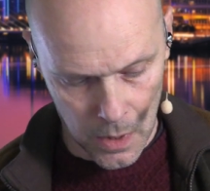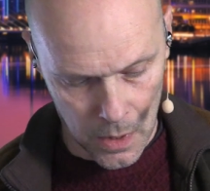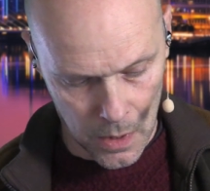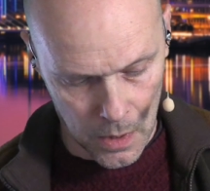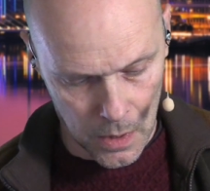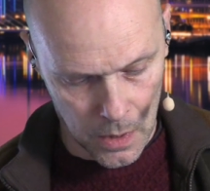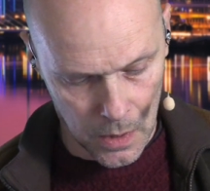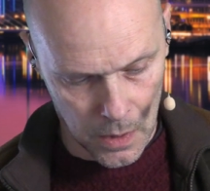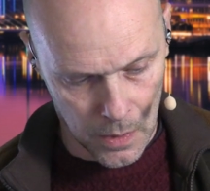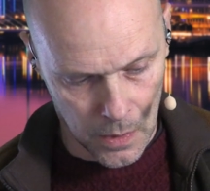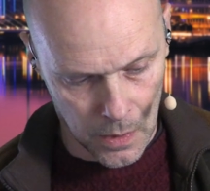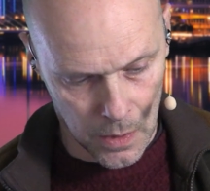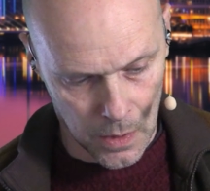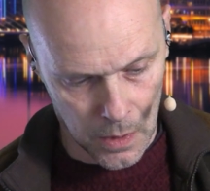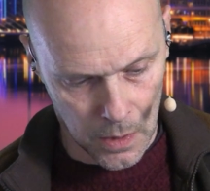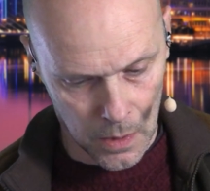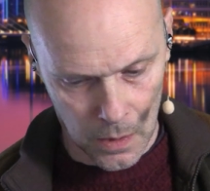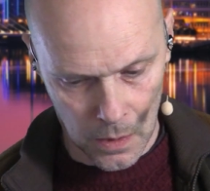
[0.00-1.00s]

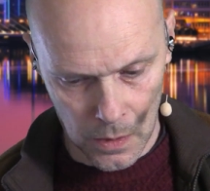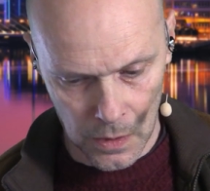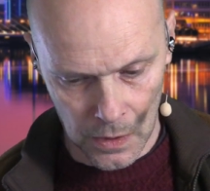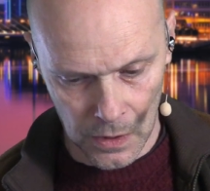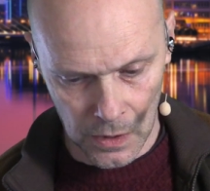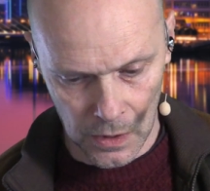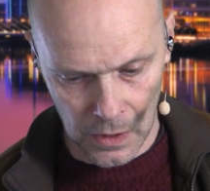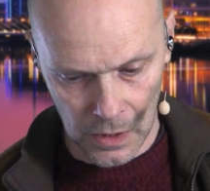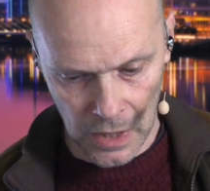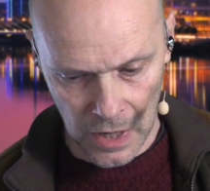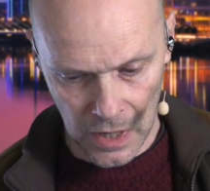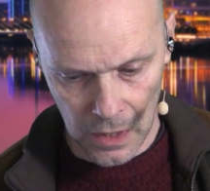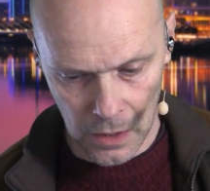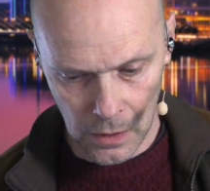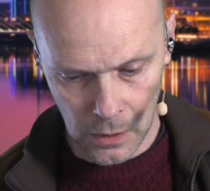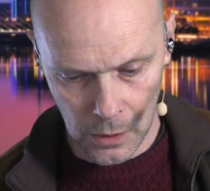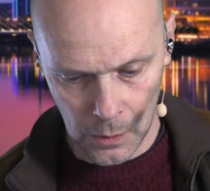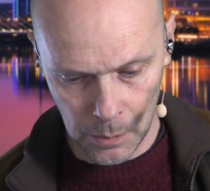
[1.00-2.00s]
the
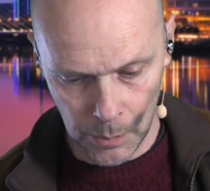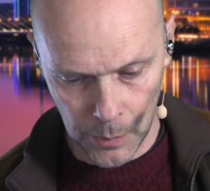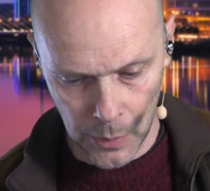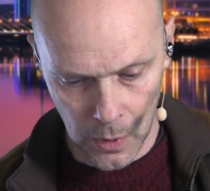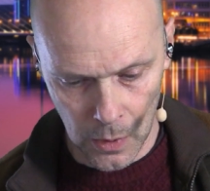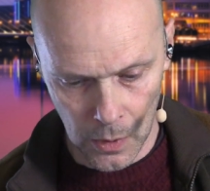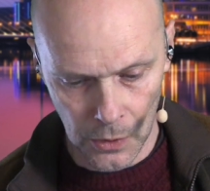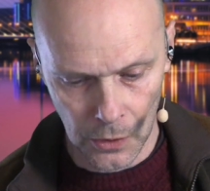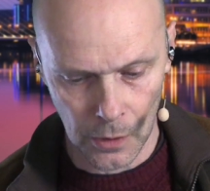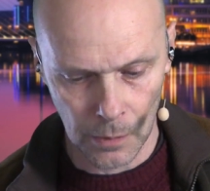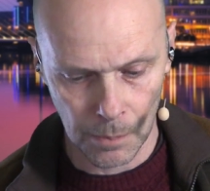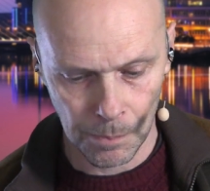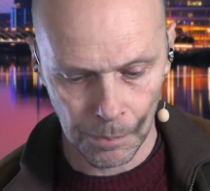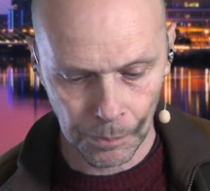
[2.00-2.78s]
second part,